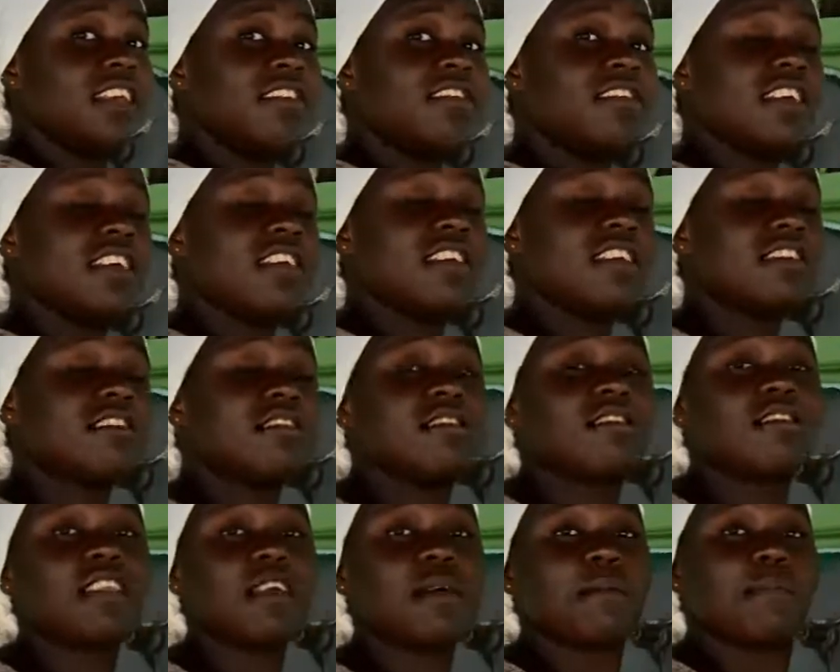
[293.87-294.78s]
changes
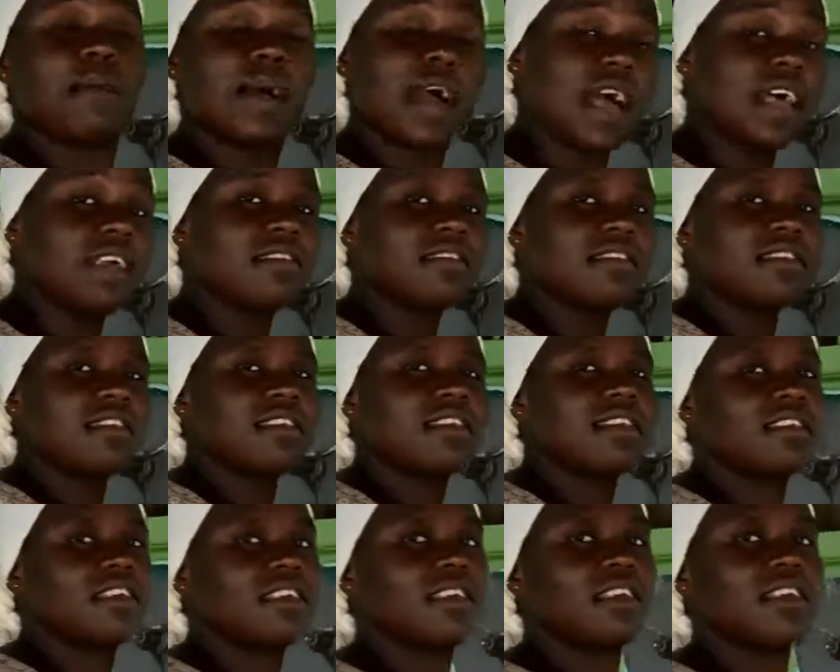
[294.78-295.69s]
to the past
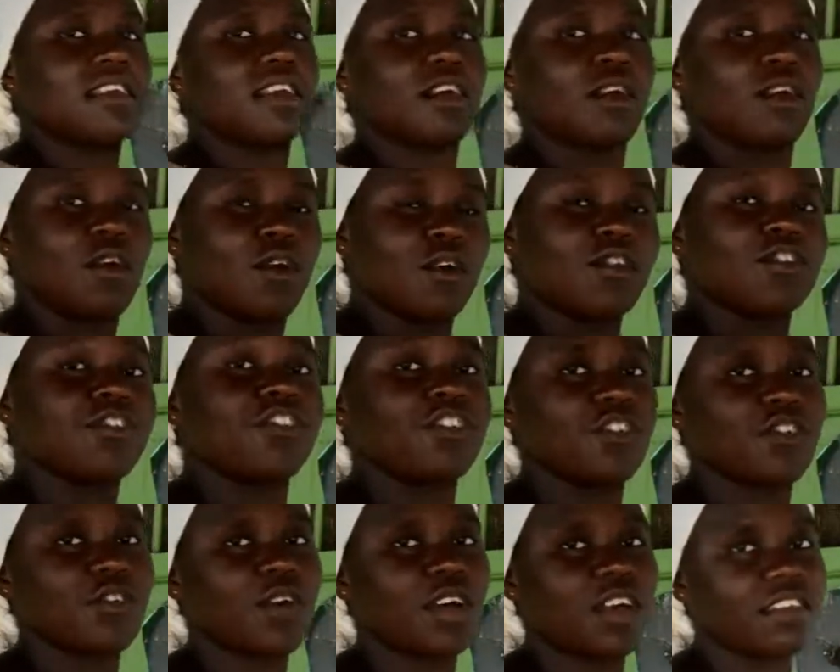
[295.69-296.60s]

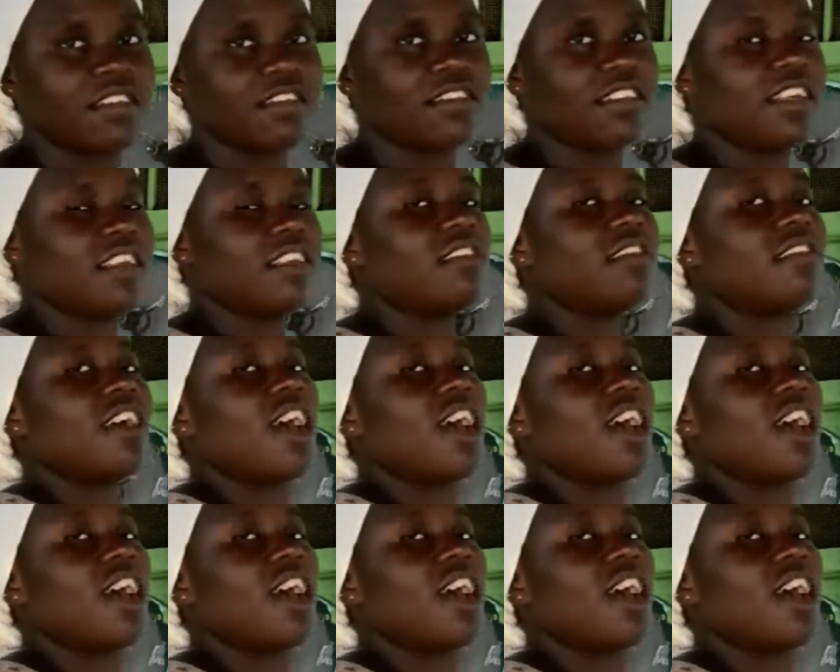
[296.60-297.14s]
continuous tense.